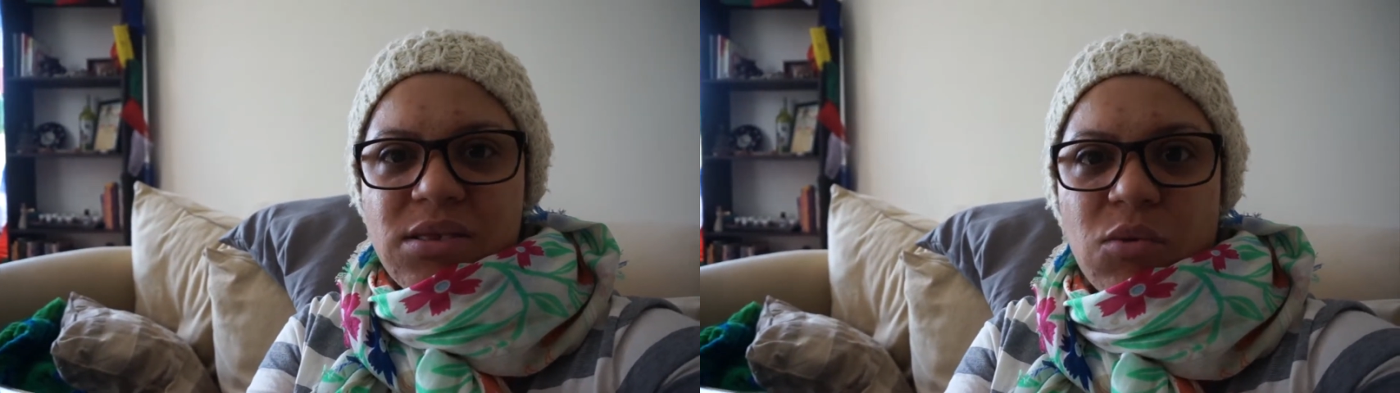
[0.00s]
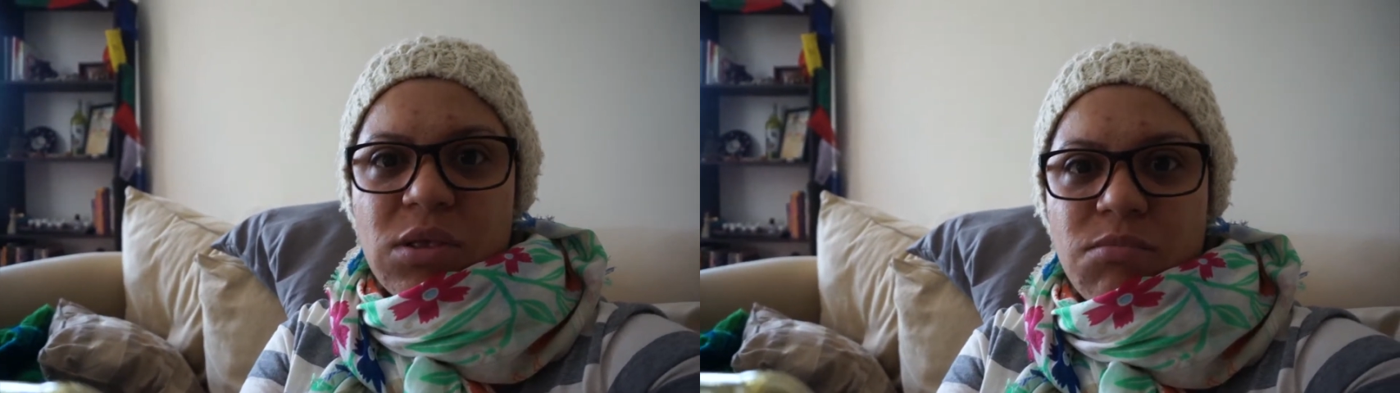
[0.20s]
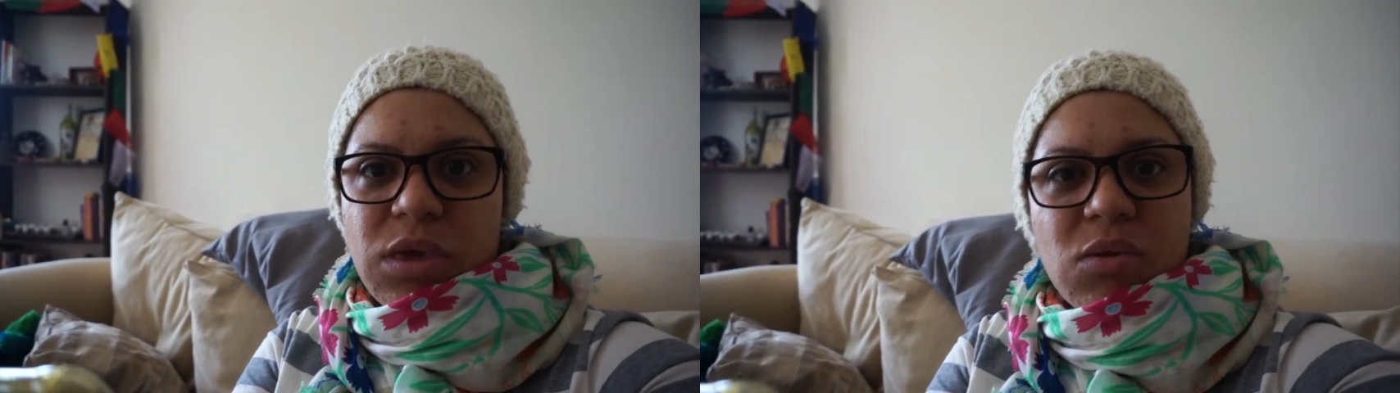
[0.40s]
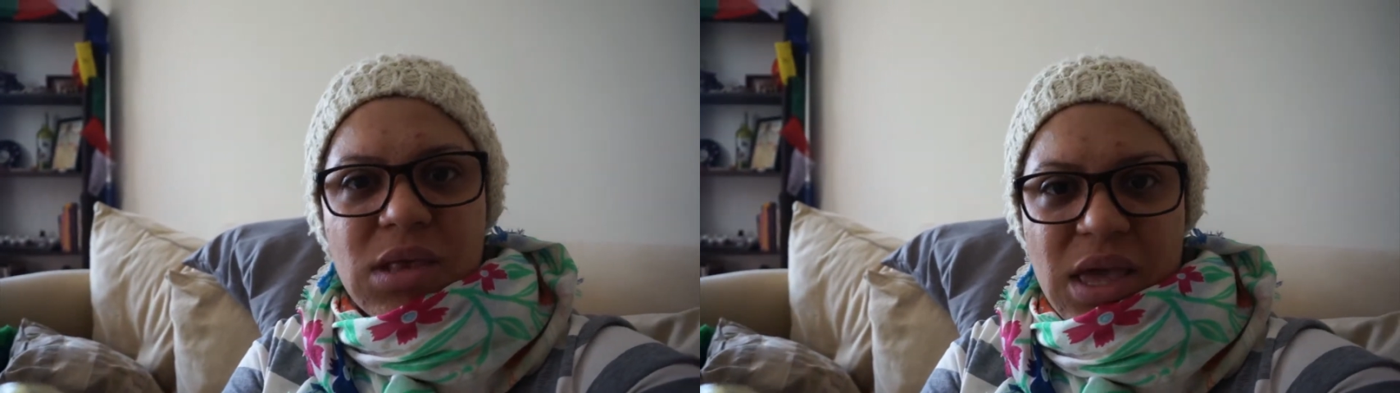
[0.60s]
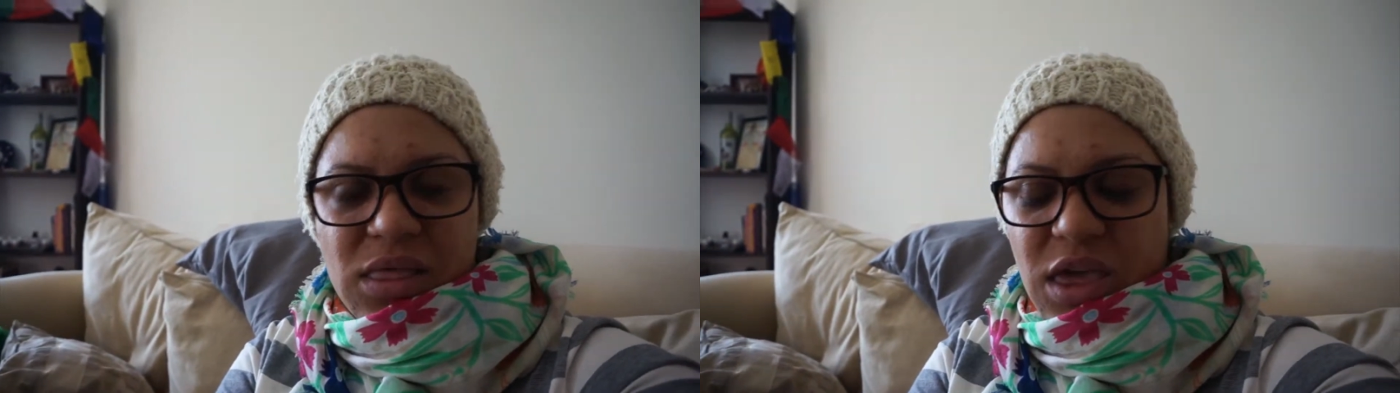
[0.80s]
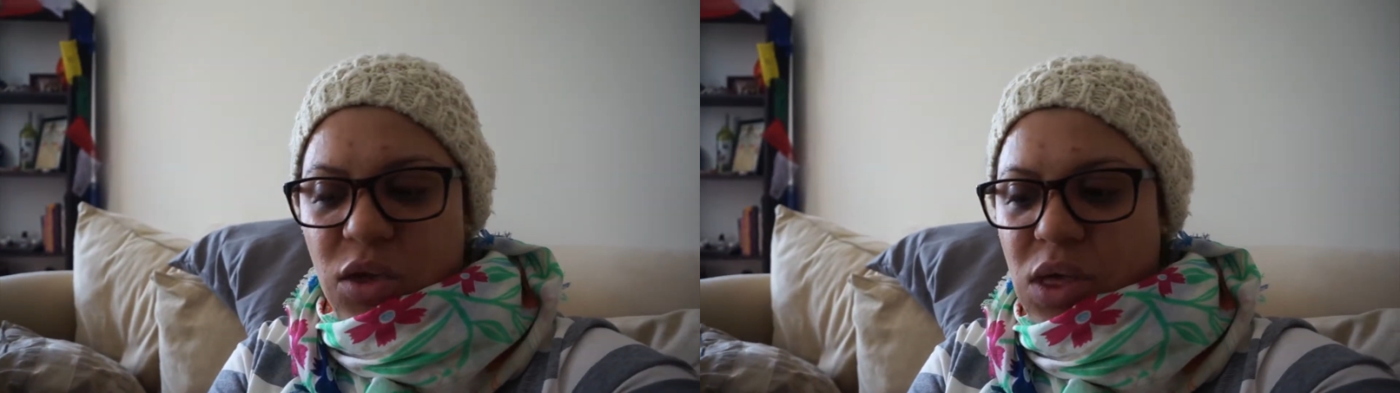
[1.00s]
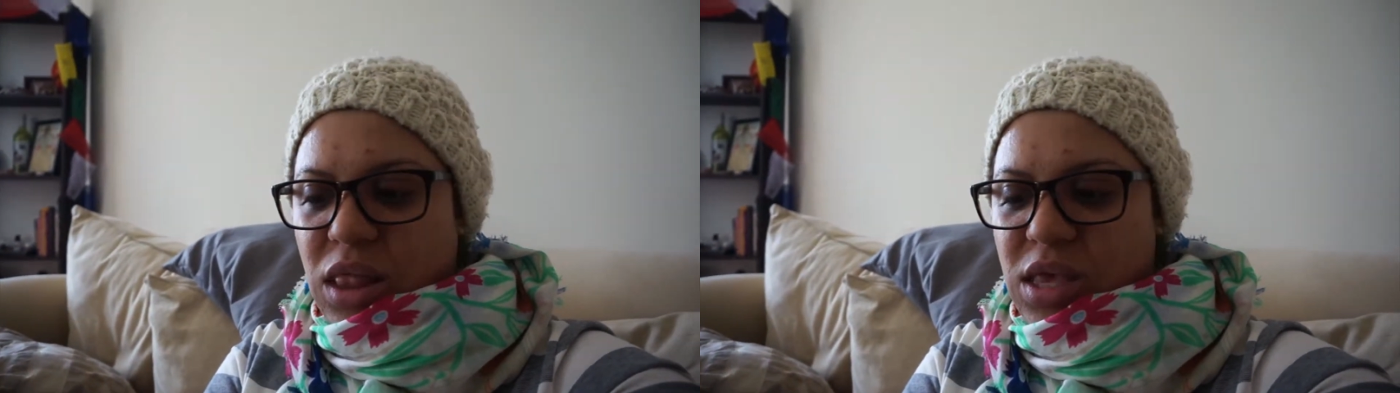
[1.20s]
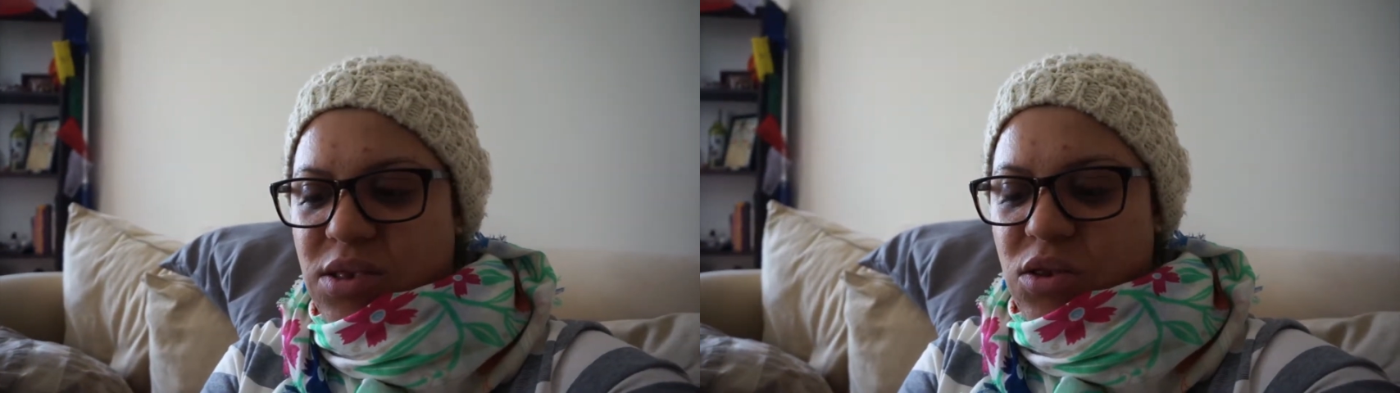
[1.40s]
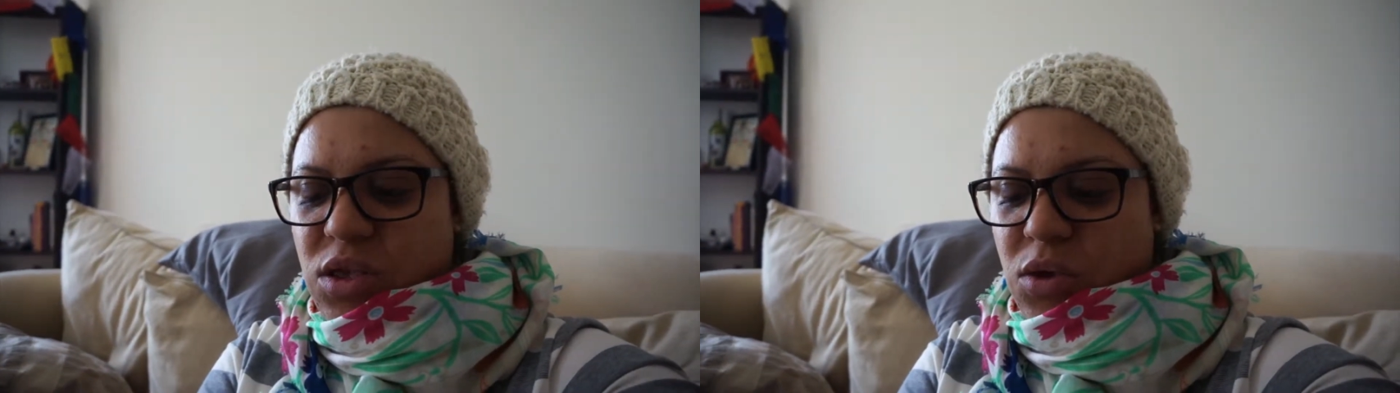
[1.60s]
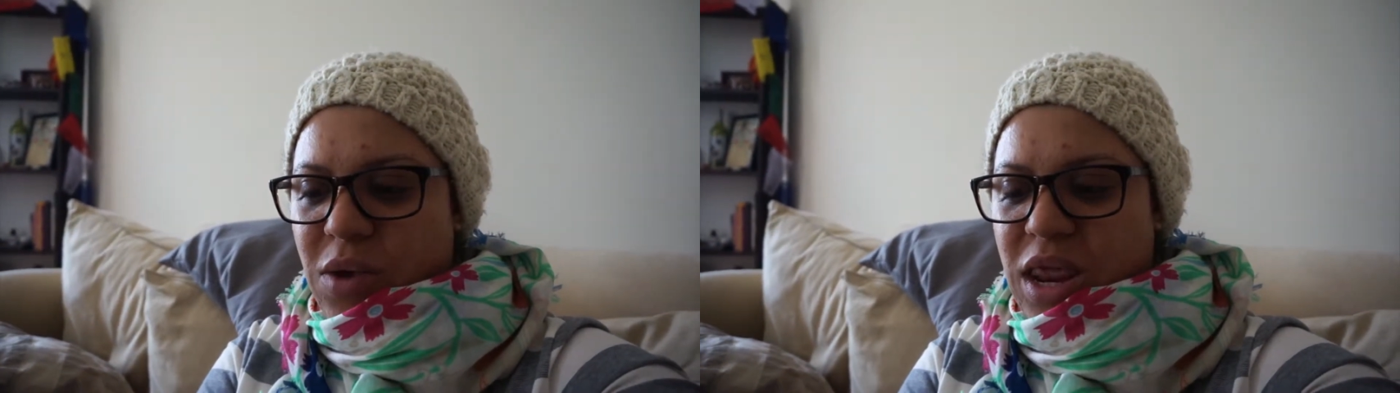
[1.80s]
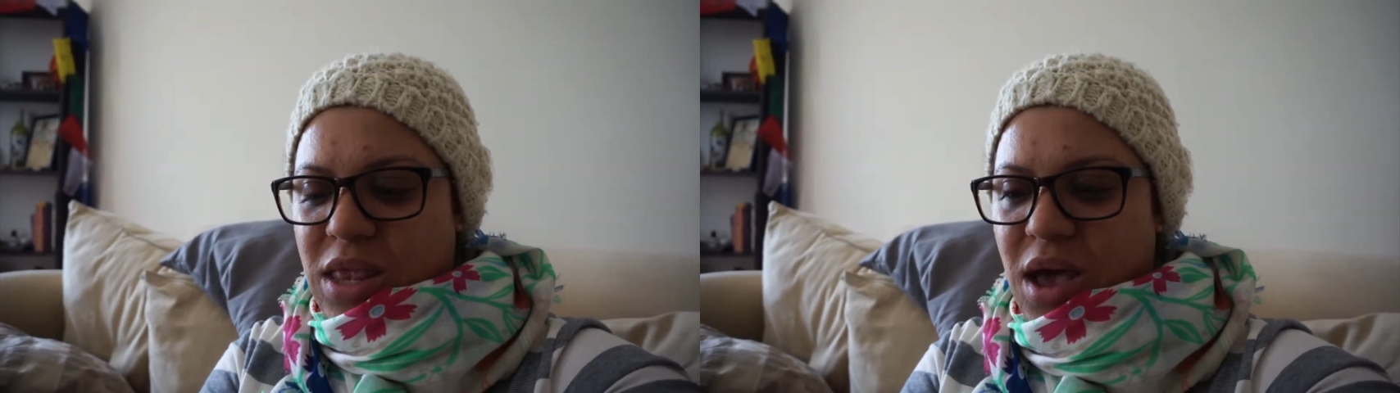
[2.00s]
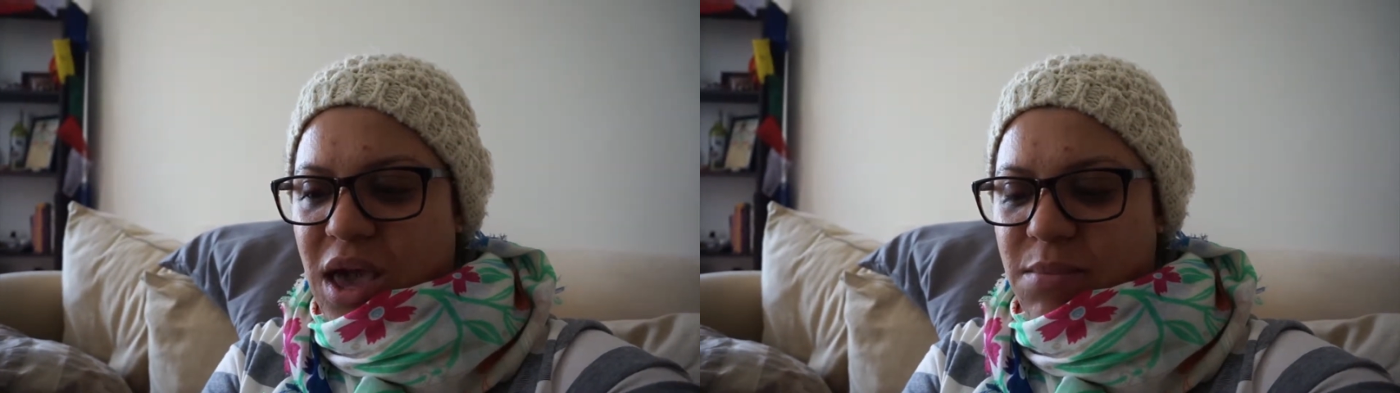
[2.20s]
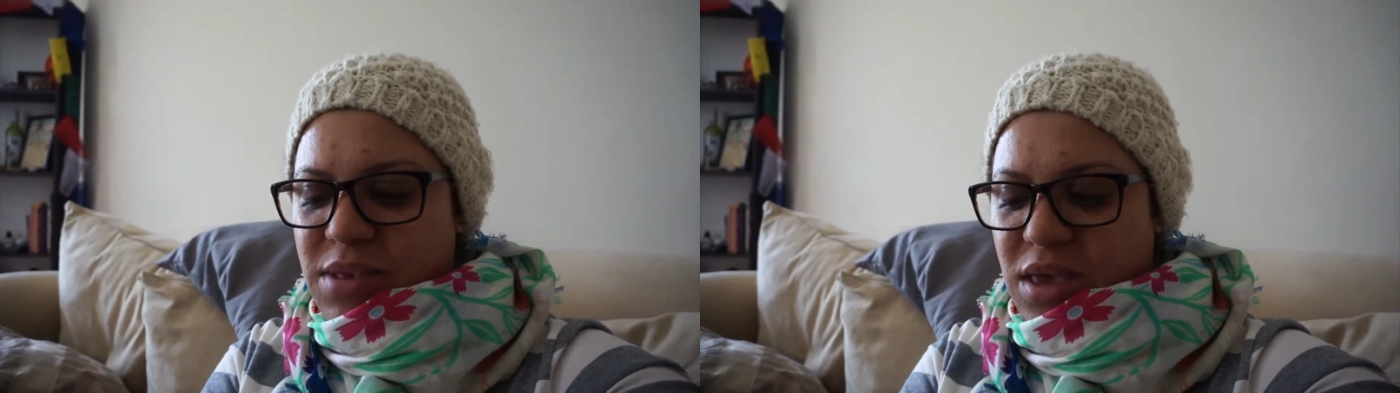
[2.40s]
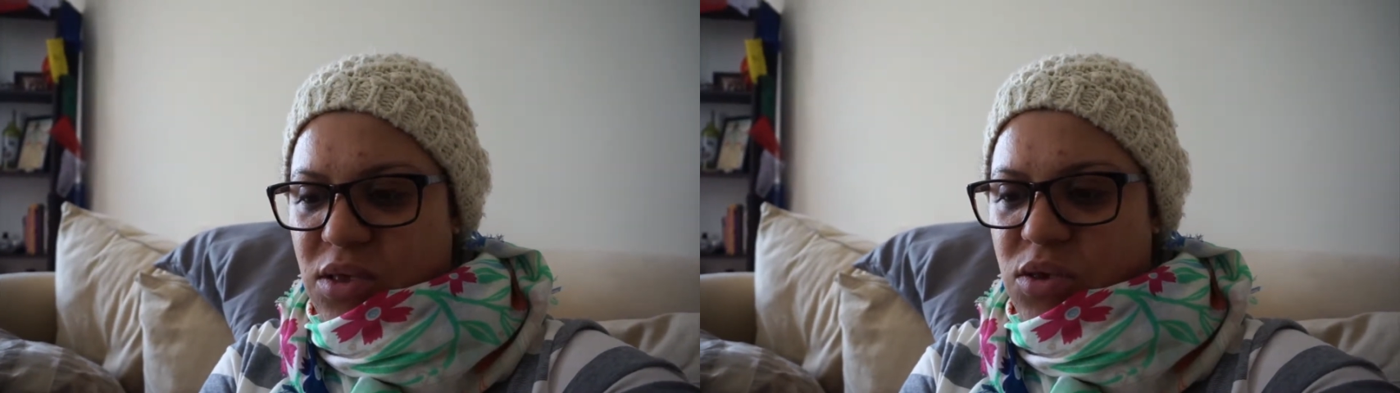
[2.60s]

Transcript: so it's music that you can listen to, and it times it.